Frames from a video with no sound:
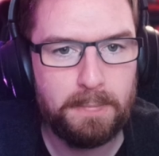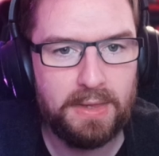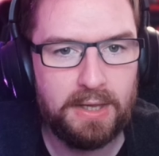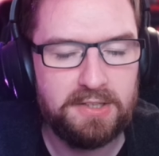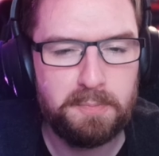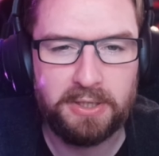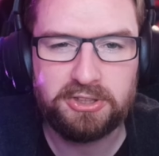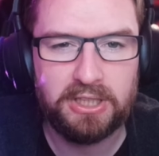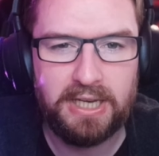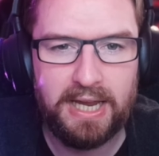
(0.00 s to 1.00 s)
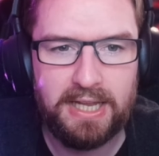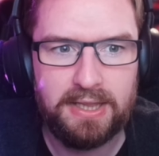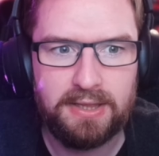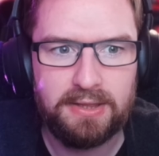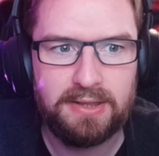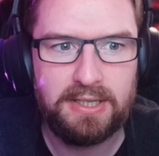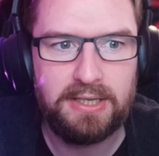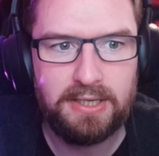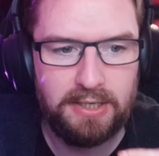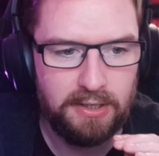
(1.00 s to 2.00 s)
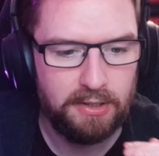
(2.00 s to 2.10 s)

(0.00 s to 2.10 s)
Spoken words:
Especially in the